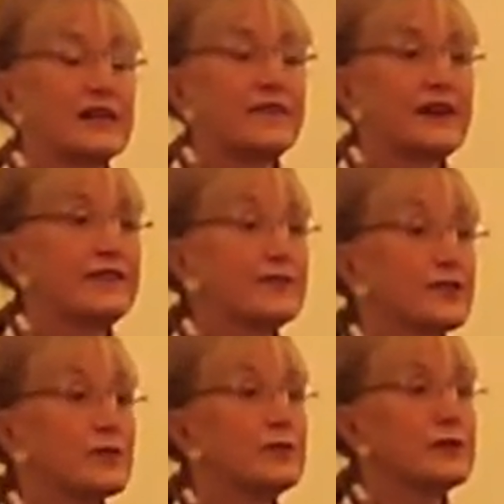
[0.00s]
and that there's
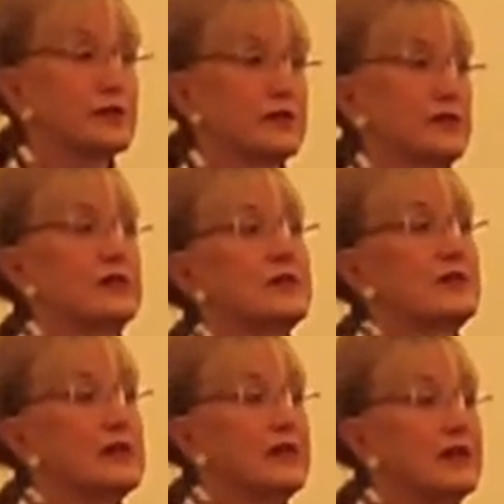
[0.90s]
the horse.
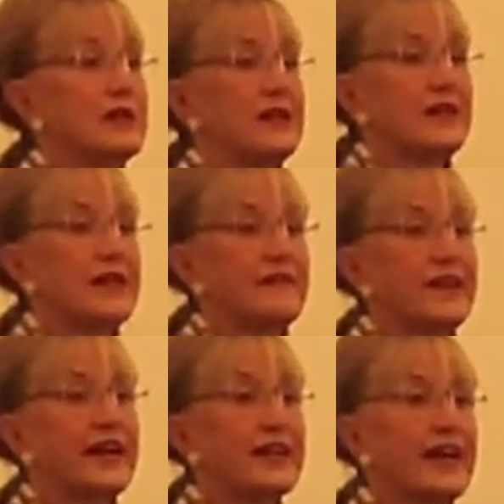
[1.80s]
And
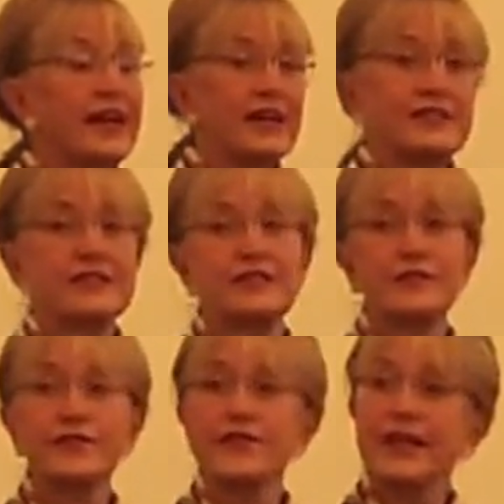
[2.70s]
that adds a
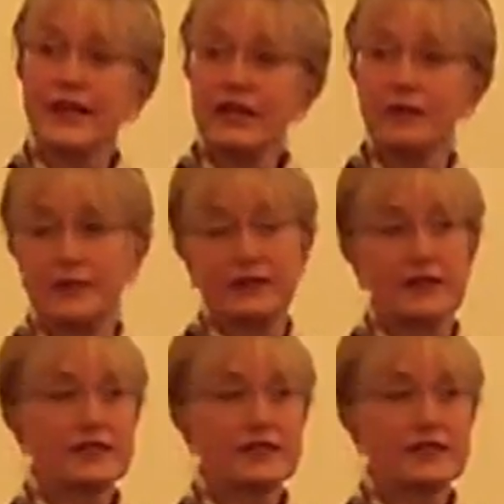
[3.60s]
different element